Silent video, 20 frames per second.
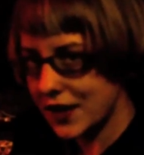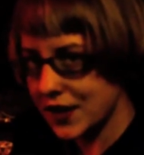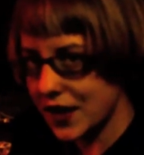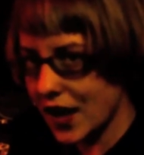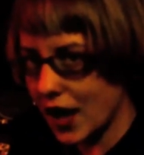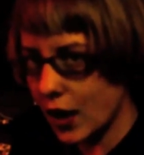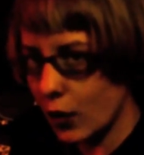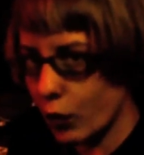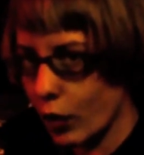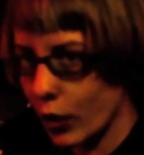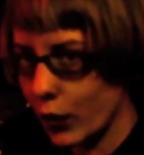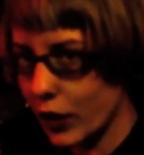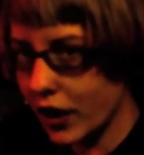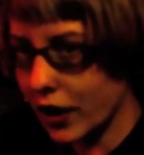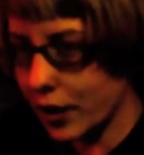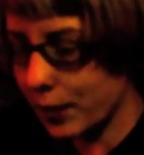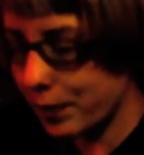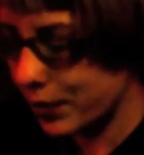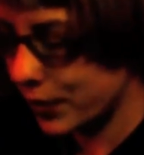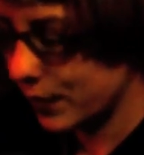shots, I
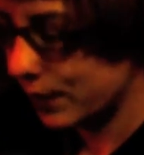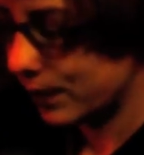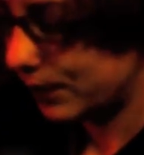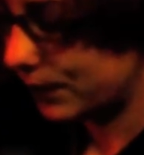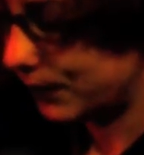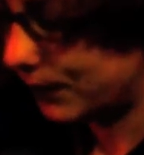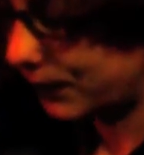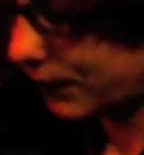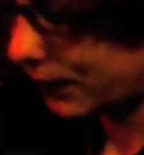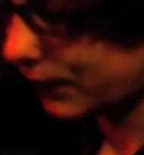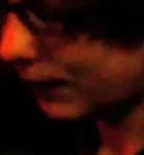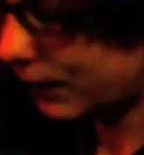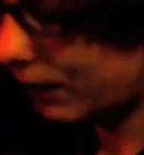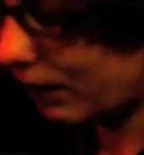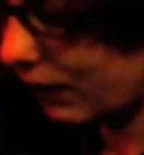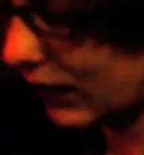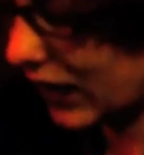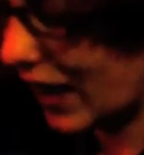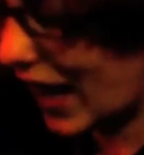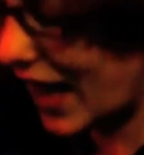woke up.
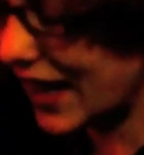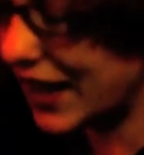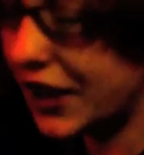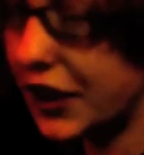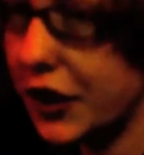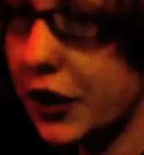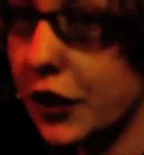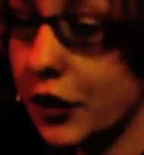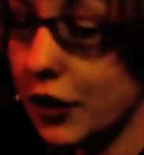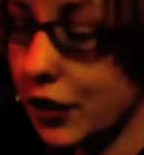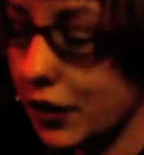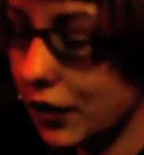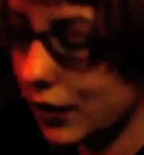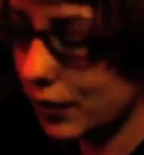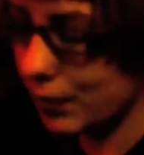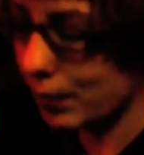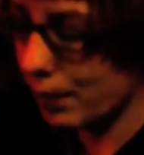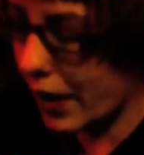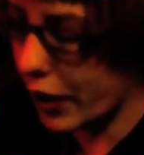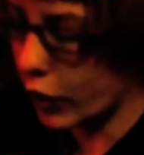And
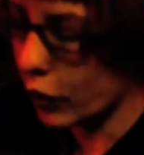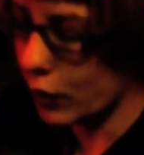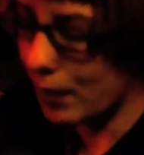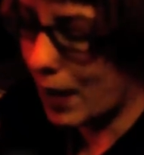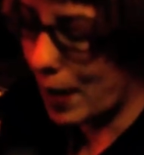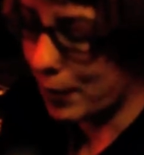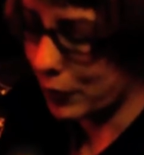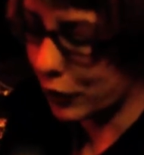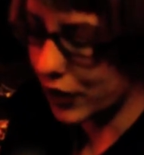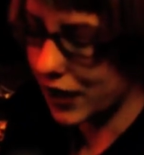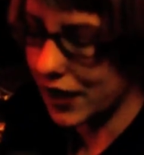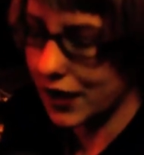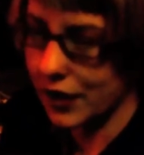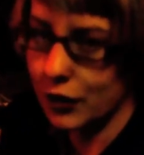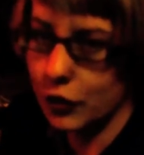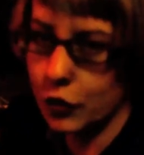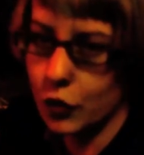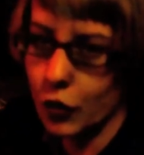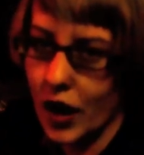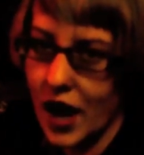here, my own
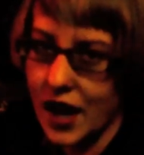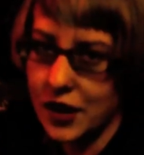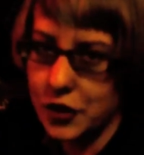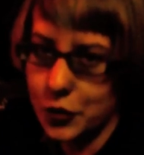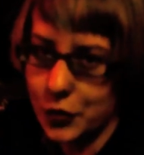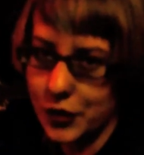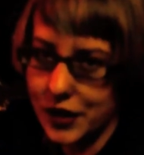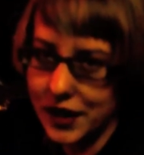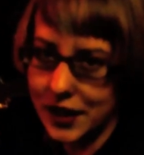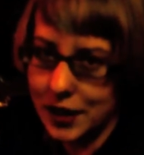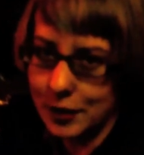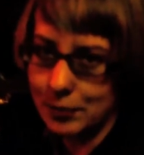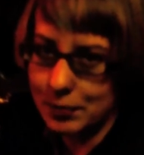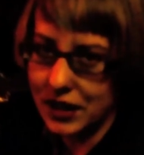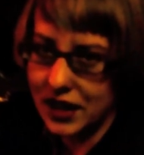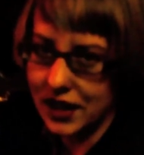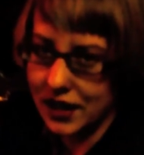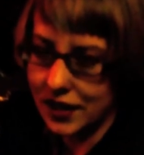memory gradually